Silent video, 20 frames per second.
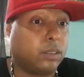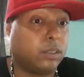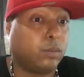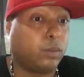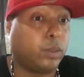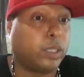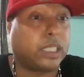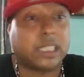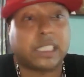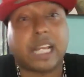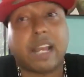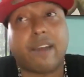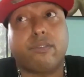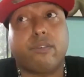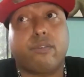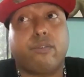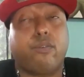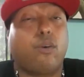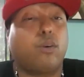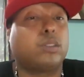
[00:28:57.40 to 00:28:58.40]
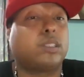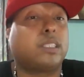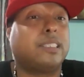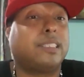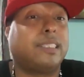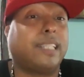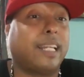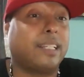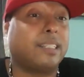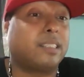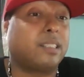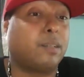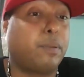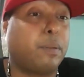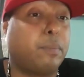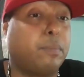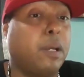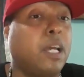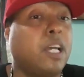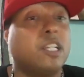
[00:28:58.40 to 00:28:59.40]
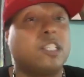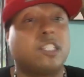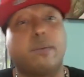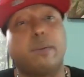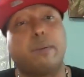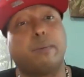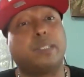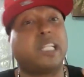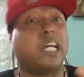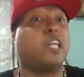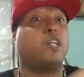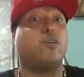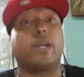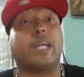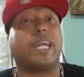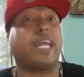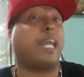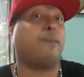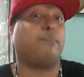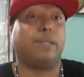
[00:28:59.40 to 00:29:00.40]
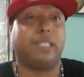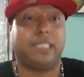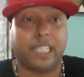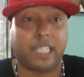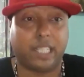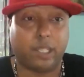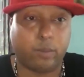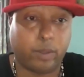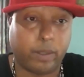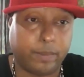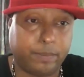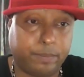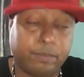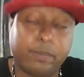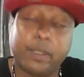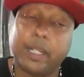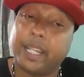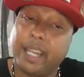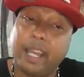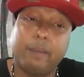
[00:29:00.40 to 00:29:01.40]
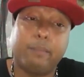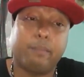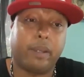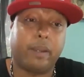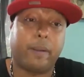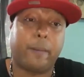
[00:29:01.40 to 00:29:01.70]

We just have the false sense that some people tell you it can't be genuine. But it can be.